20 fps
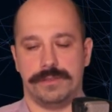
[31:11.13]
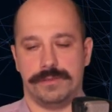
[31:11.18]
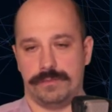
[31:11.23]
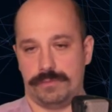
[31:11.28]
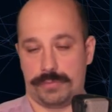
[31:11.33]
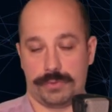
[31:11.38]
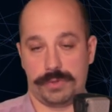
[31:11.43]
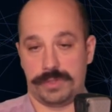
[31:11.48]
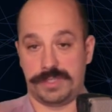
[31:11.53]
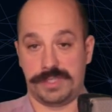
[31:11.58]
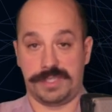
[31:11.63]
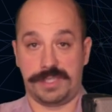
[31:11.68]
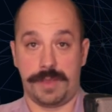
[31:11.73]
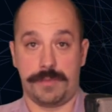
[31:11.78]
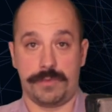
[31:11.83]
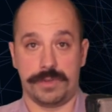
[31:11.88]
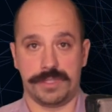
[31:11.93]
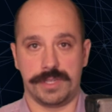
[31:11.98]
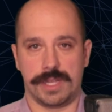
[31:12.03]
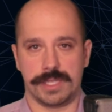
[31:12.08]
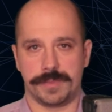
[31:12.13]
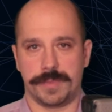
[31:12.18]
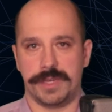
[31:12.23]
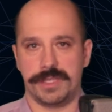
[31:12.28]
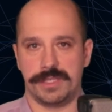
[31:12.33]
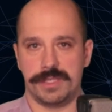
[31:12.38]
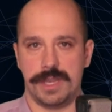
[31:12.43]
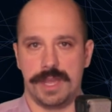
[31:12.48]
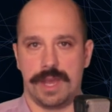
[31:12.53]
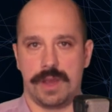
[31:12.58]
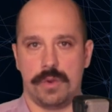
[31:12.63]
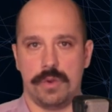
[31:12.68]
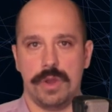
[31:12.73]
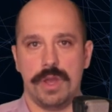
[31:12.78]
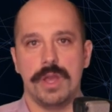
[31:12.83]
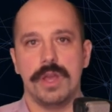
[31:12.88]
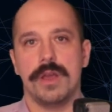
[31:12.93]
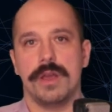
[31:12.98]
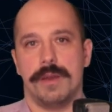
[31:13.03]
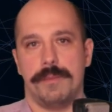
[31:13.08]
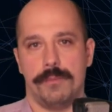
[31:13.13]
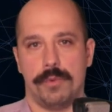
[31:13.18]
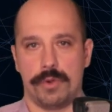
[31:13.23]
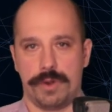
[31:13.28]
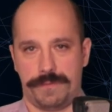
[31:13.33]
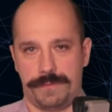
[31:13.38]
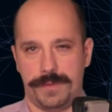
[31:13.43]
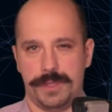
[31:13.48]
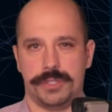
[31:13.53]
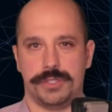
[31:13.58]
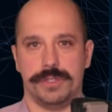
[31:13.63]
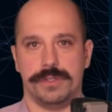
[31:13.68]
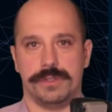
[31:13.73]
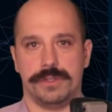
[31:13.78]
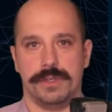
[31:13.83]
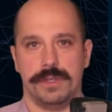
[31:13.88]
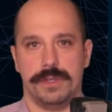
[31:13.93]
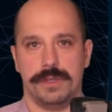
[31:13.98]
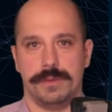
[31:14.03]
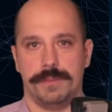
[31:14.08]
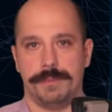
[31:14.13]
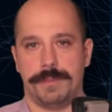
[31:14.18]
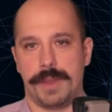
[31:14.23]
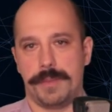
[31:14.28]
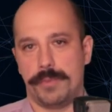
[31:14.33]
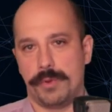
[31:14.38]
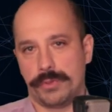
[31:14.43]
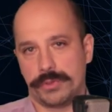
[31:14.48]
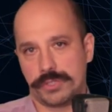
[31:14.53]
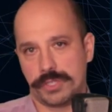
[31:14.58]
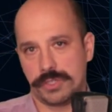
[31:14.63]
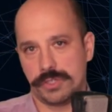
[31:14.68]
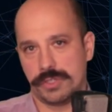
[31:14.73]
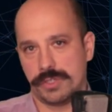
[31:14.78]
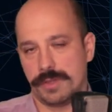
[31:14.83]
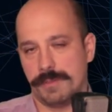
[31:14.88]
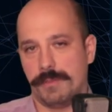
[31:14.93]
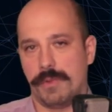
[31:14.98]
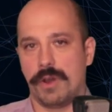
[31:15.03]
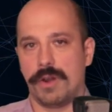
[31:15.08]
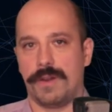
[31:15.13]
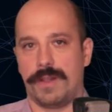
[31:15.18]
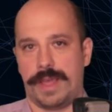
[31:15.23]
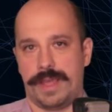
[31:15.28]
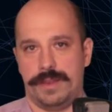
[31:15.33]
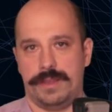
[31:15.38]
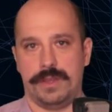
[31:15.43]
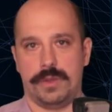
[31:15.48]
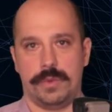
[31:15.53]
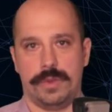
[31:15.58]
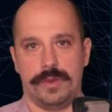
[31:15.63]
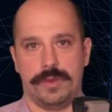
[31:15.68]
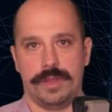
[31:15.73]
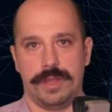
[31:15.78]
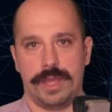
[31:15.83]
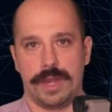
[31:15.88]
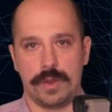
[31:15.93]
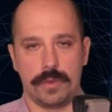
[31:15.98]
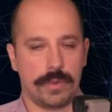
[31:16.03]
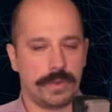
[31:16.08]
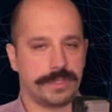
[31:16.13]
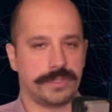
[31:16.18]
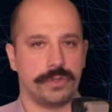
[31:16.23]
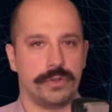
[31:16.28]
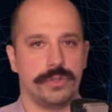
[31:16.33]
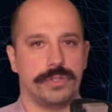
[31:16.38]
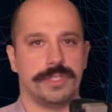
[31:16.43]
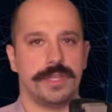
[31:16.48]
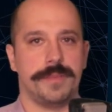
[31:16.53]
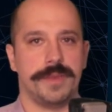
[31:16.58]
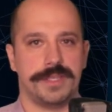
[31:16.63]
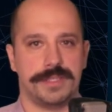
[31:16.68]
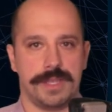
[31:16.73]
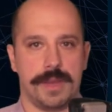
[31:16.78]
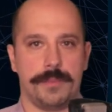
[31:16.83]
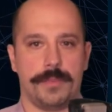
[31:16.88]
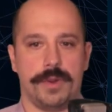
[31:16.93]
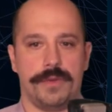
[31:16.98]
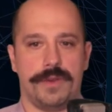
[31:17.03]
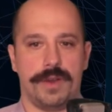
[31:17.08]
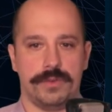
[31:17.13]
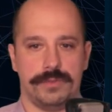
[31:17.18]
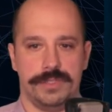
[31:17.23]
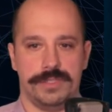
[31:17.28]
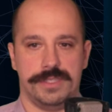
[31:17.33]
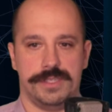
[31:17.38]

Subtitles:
produce the same results, but is now more efficient by both changing the model and the query. And I will show you some example of how this